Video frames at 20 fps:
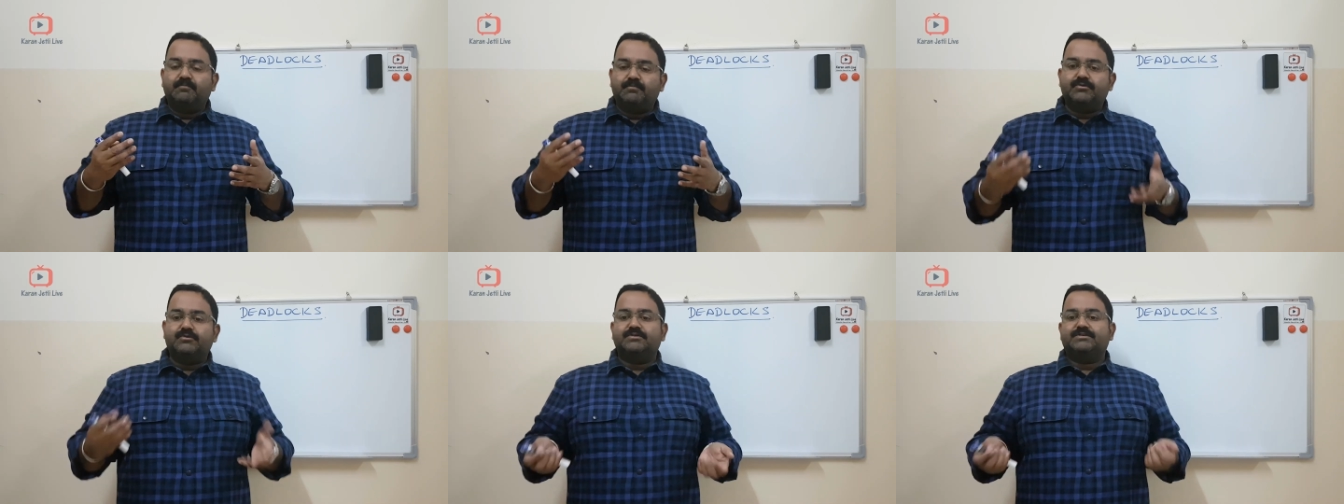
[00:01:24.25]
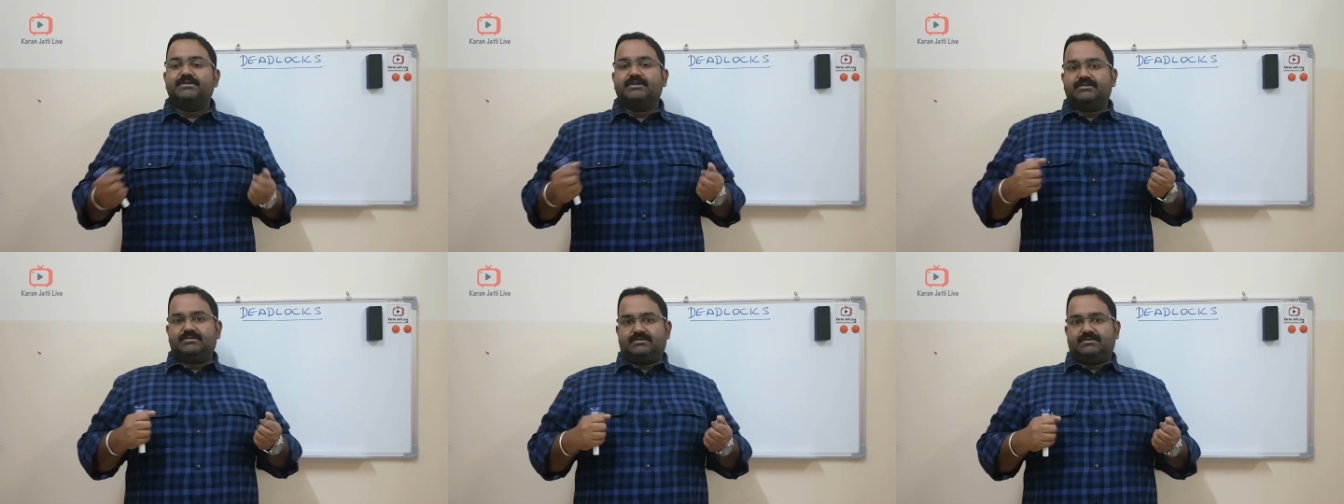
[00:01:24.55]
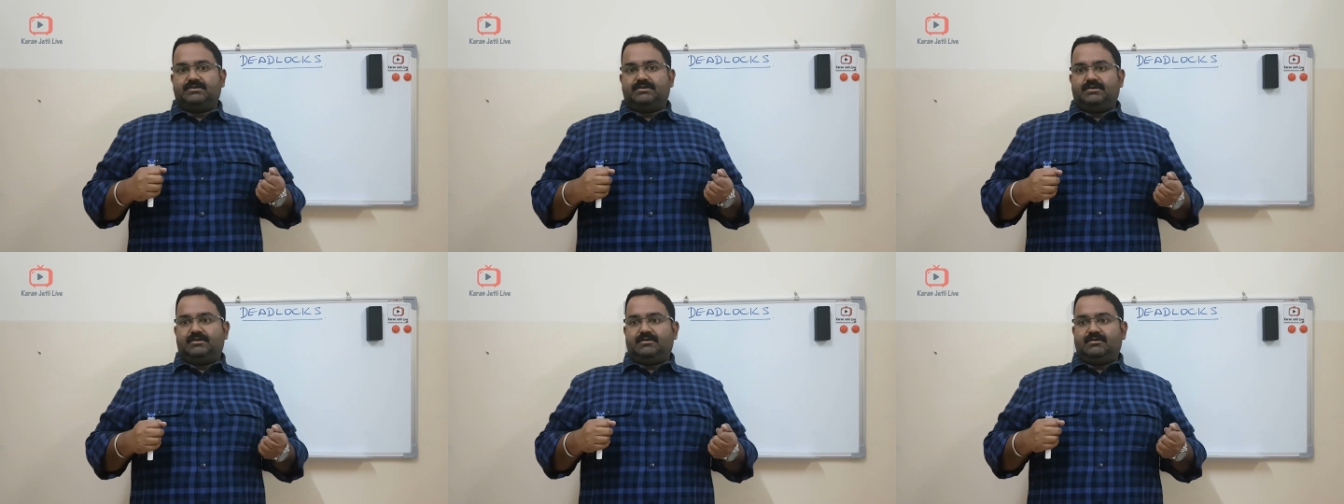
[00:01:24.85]

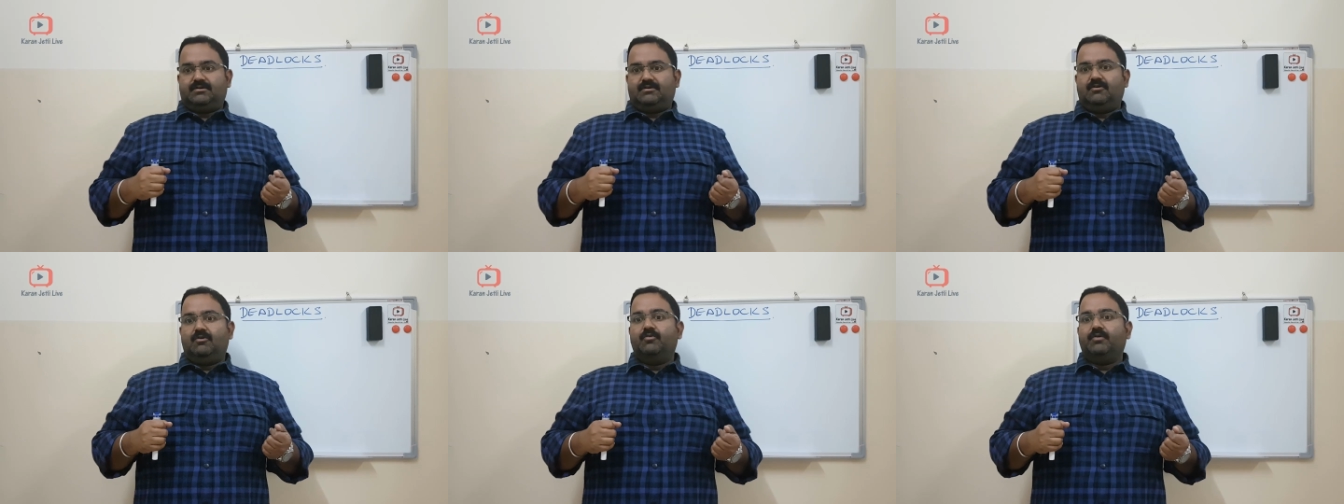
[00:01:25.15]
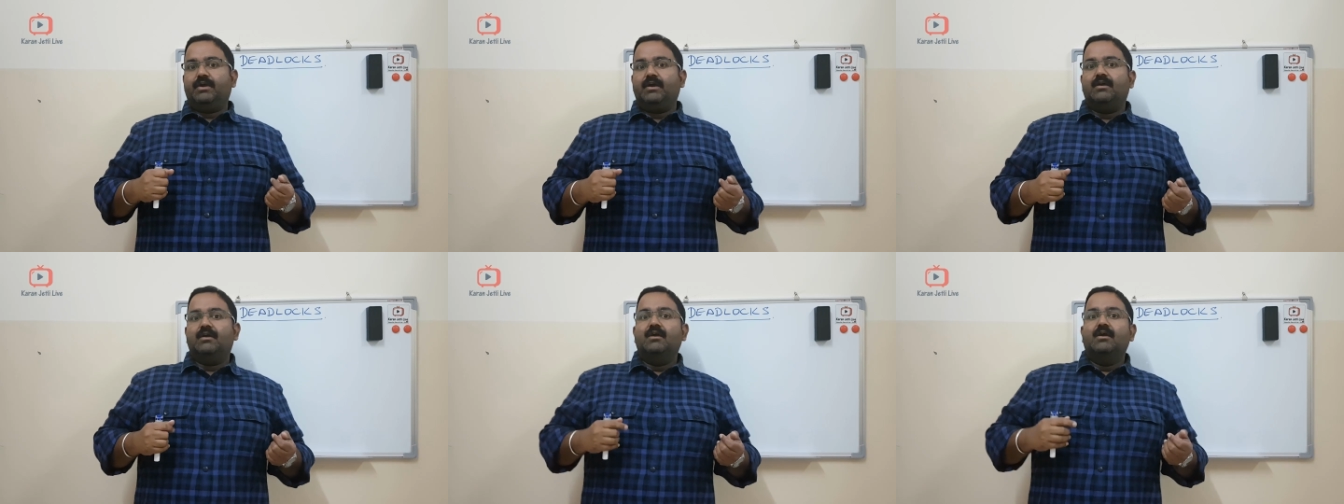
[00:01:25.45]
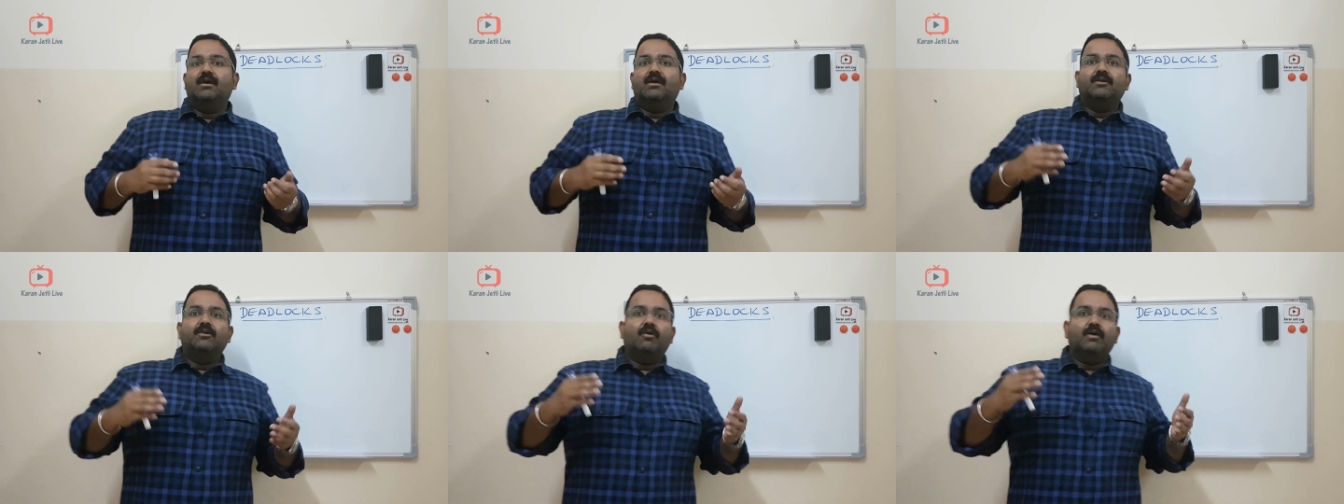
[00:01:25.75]
processing okay
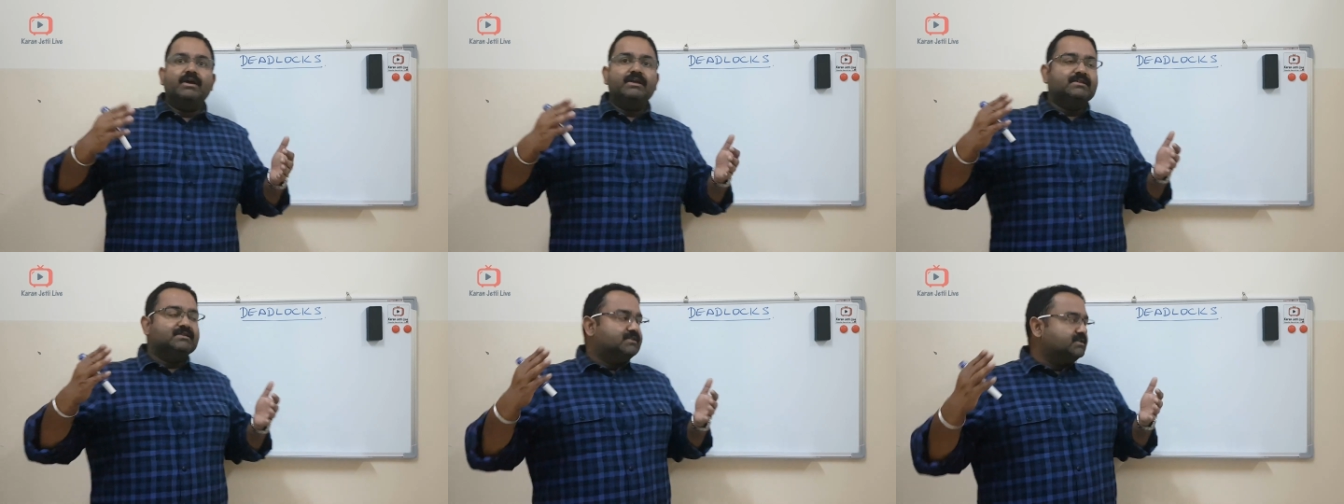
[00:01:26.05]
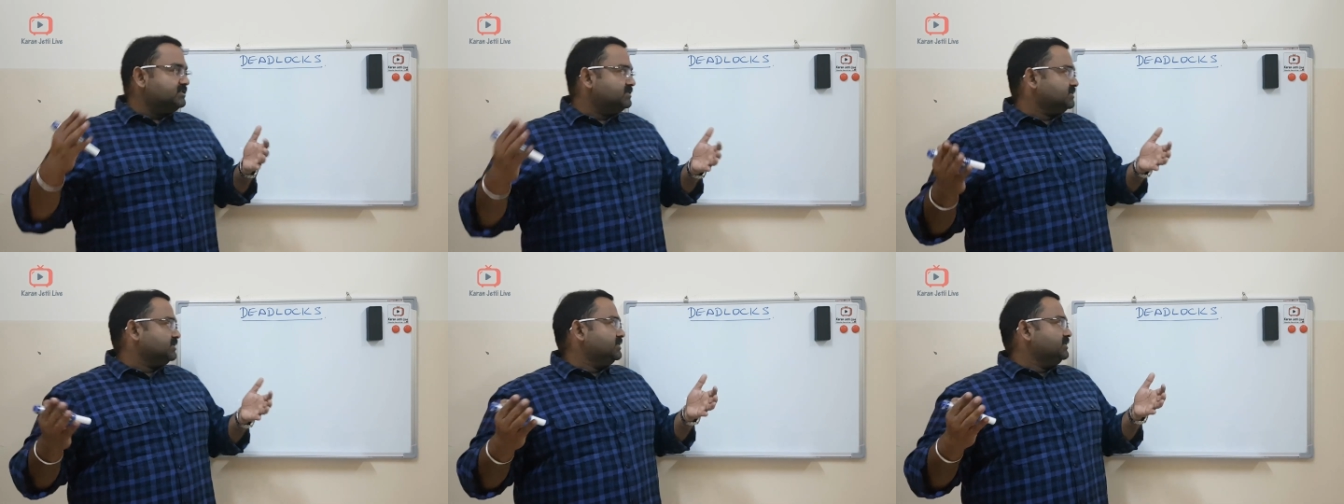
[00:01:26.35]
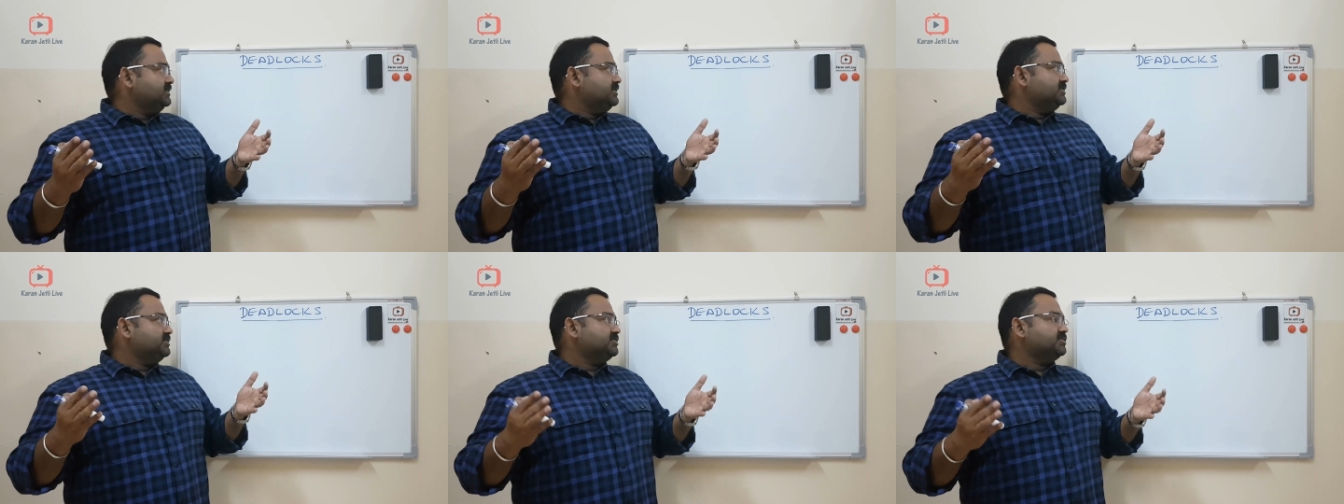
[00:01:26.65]
now in this
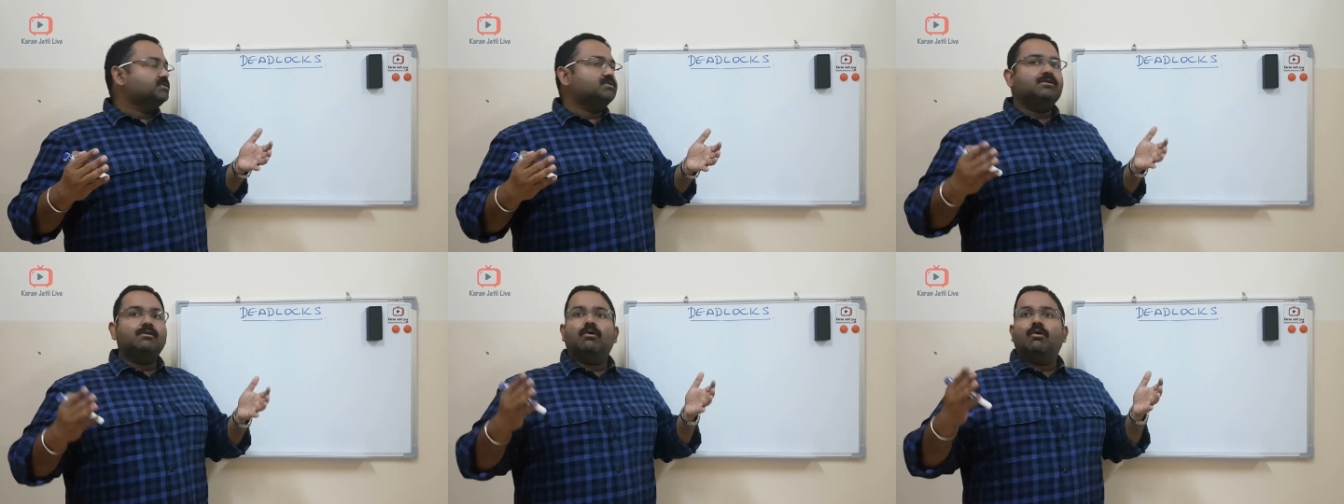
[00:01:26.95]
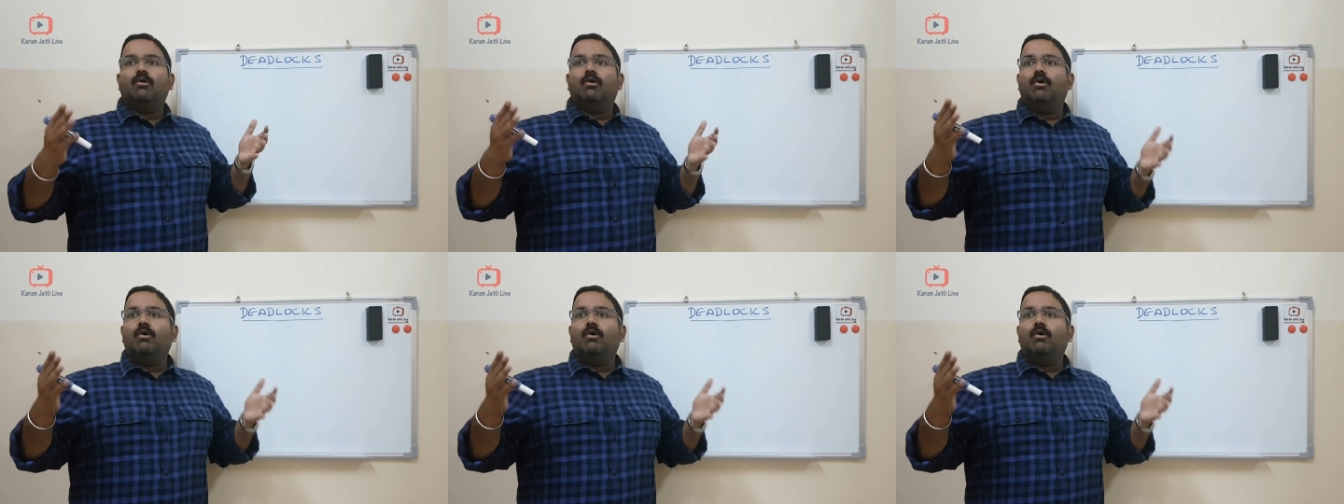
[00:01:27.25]
condition